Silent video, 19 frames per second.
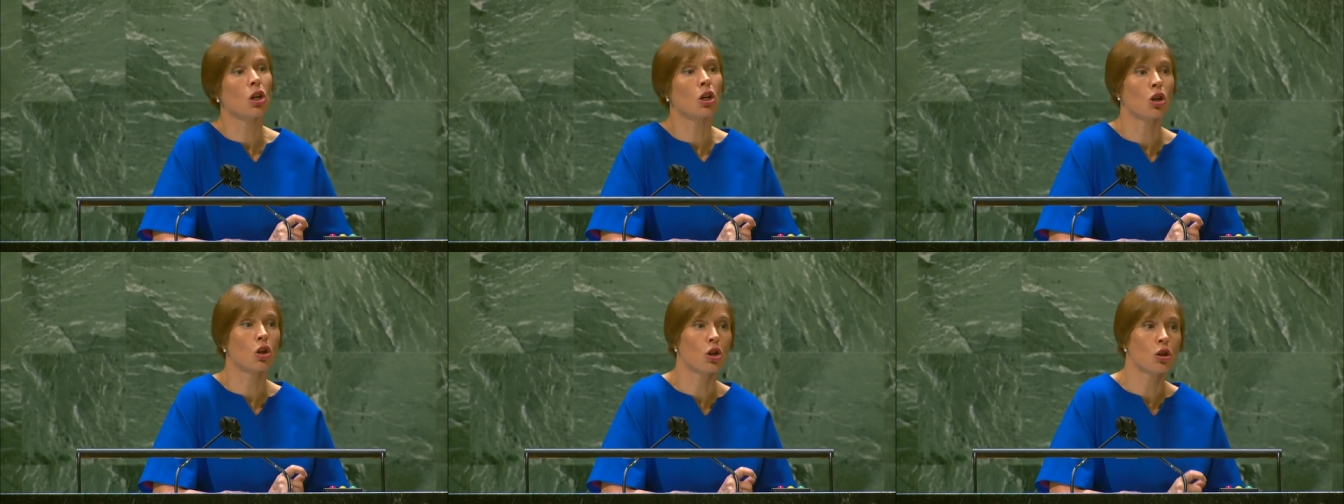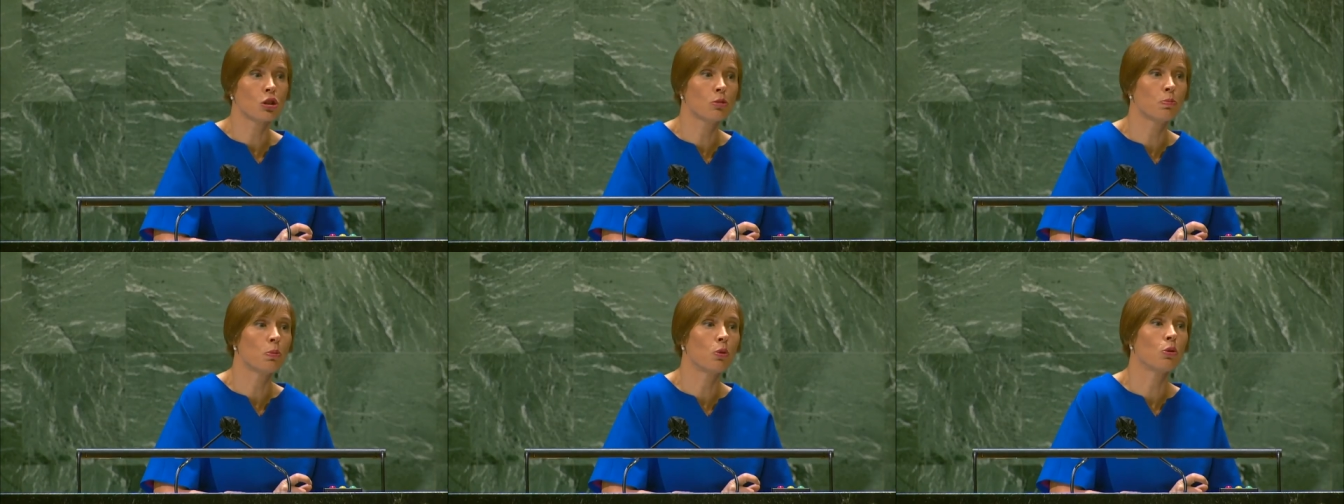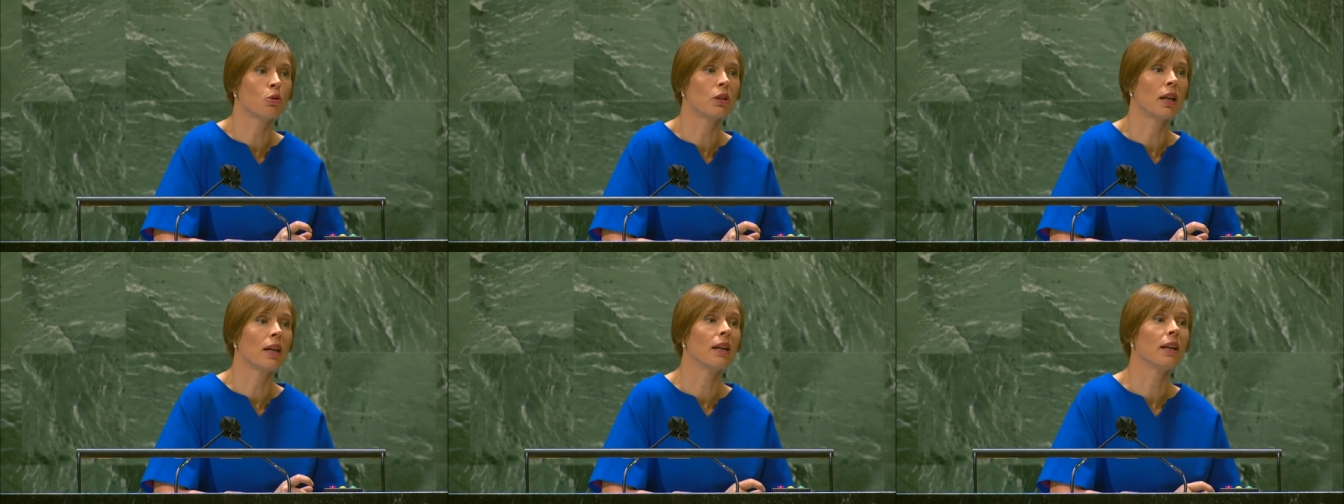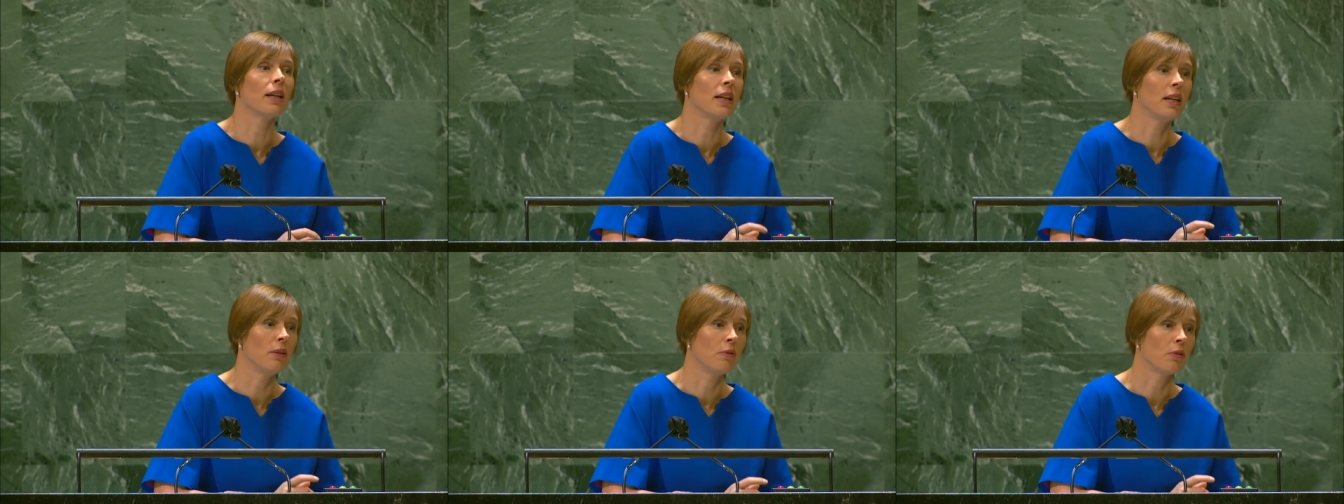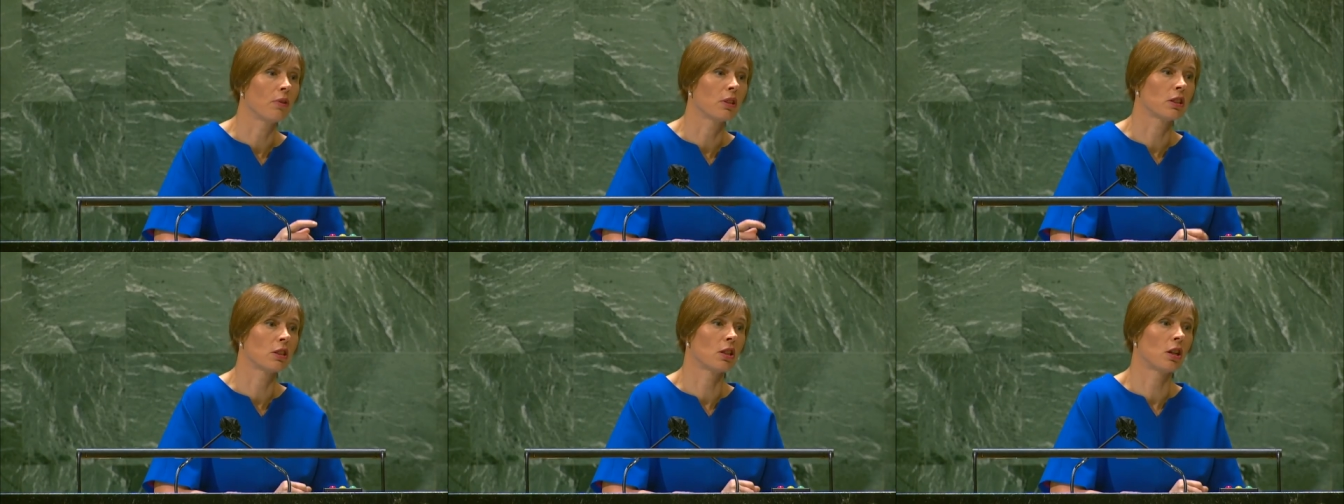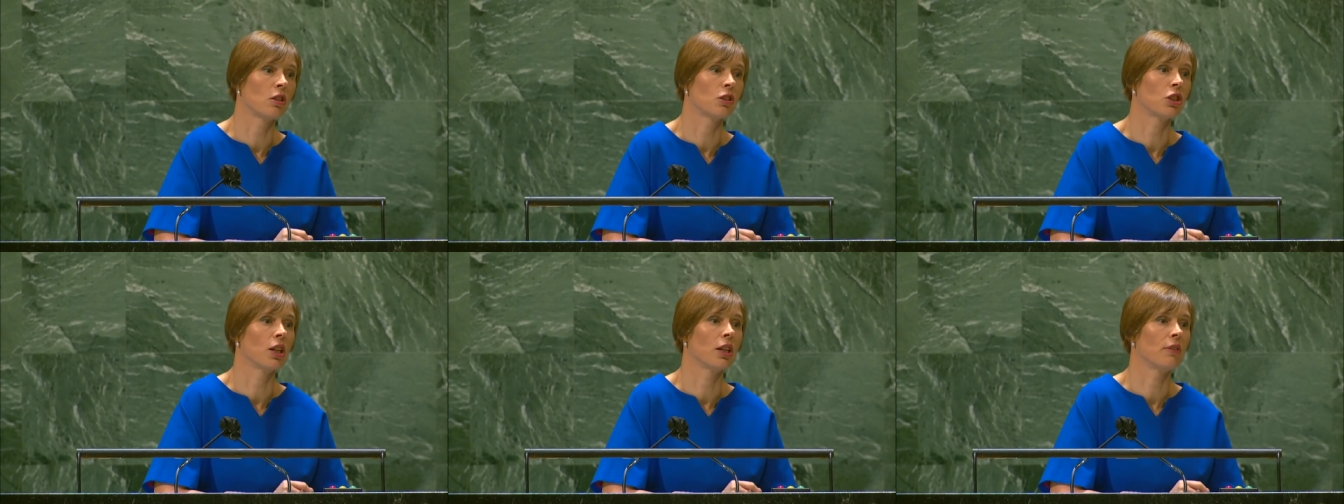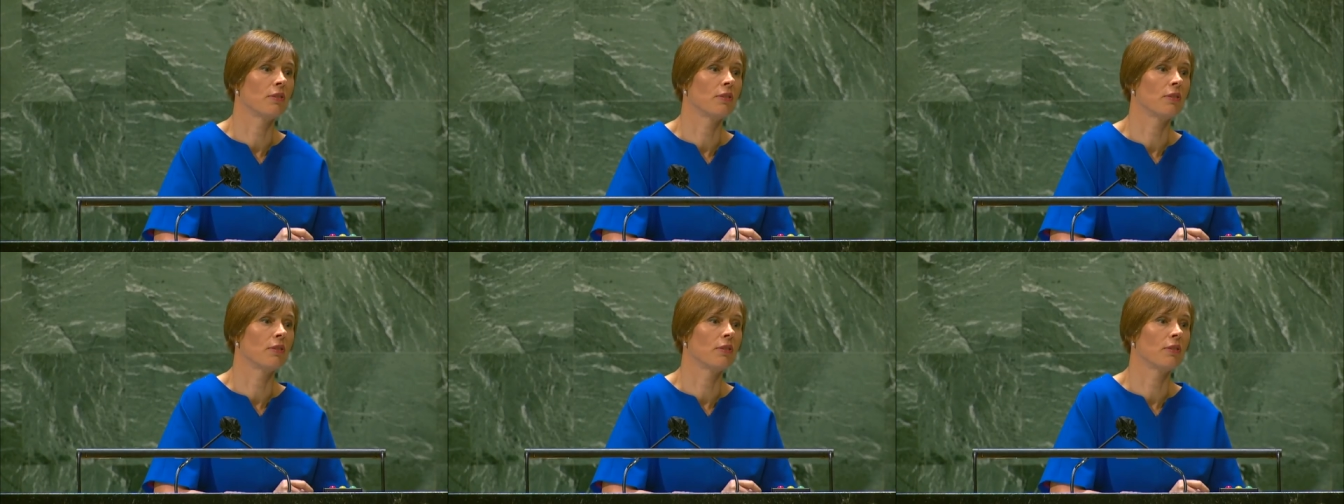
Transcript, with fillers: cross-border infrastructure